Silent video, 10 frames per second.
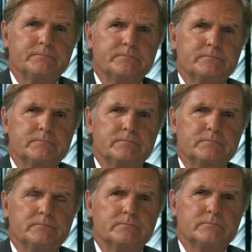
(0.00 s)

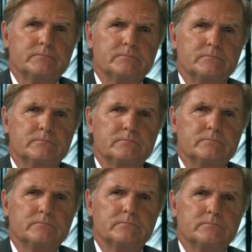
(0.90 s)

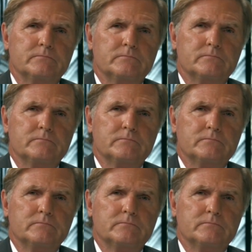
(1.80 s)
[no speech]